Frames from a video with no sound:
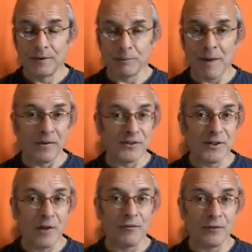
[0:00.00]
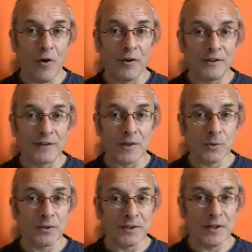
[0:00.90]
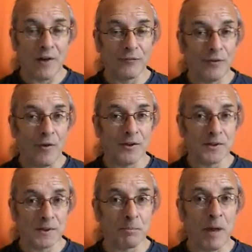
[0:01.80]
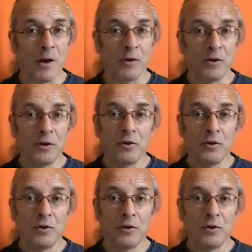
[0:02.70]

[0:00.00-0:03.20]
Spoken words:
The man of self-knowledge, that's what the self-knowledge is about,